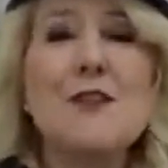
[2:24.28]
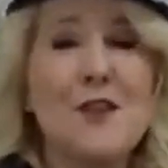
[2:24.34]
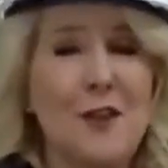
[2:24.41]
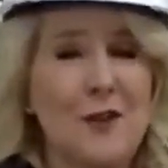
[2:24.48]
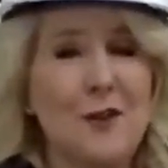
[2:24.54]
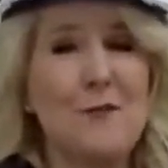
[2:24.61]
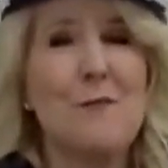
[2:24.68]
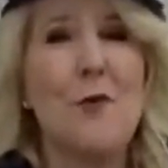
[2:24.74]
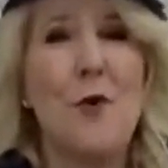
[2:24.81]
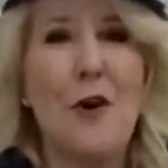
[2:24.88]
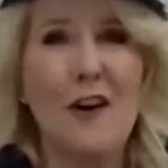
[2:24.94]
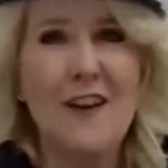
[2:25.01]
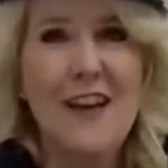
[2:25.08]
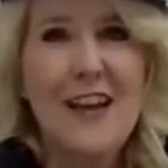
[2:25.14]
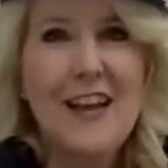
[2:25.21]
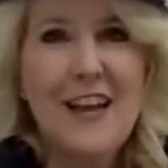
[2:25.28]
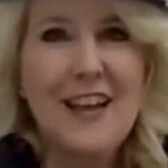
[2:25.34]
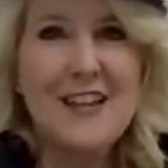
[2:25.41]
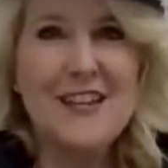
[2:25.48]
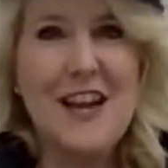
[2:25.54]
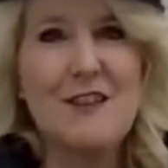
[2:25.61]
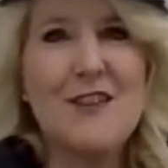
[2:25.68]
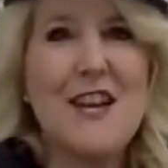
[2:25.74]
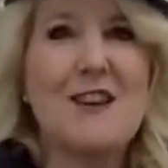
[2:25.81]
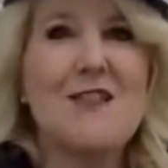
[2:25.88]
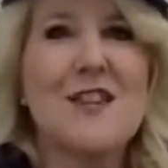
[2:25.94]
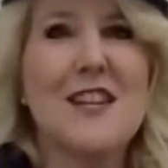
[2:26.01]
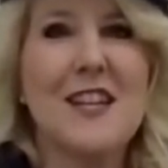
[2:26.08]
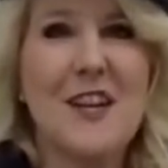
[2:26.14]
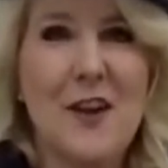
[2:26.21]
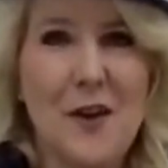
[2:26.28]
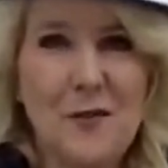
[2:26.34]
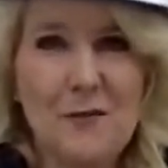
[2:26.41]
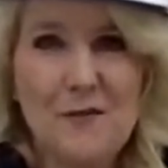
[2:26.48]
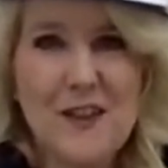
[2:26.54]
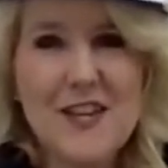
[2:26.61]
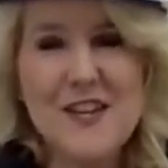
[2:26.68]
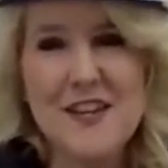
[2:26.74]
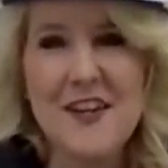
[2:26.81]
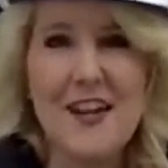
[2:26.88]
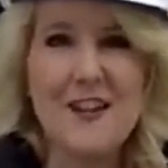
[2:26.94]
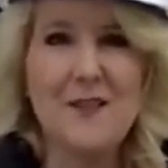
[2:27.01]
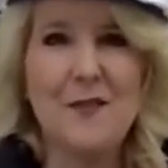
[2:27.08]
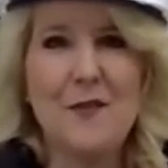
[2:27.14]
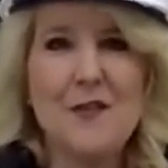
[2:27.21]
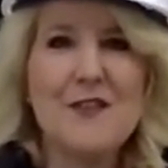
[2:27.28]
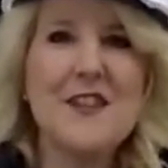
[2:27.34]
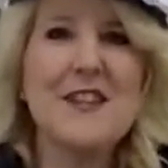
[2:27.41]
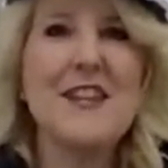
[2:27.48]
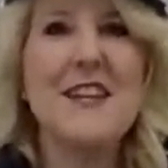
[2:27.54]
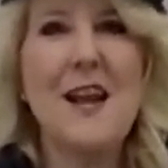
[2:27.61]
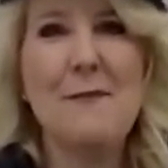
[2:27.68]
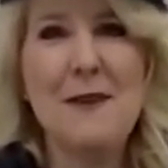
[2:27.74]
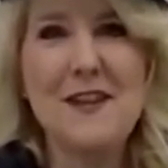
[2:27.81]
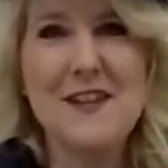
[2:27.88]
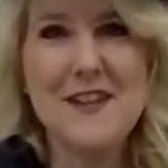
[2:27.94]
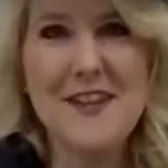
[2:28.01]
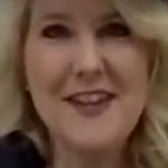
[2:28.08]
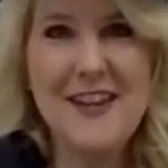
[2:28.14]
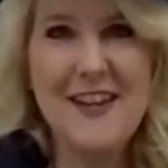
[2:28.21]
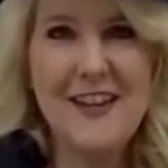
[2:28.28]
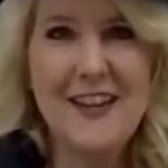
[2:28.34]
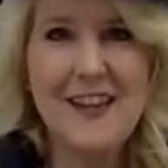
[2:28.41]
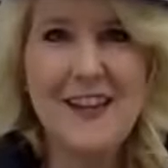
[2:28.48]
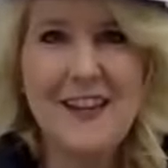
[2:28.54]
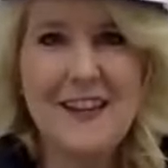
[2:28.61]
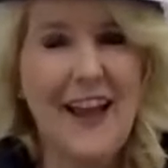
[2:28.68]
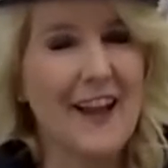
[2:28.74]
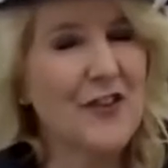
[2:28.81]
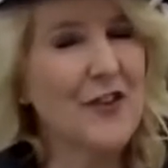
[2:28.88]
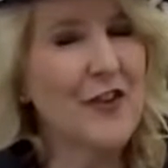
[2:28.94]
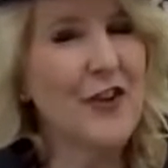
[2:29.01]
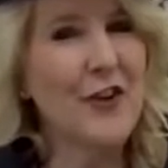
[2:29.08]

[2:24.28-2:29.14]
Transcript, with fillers: to learn more. In downtown Toledo, Lisa Guyton, 13ABC Action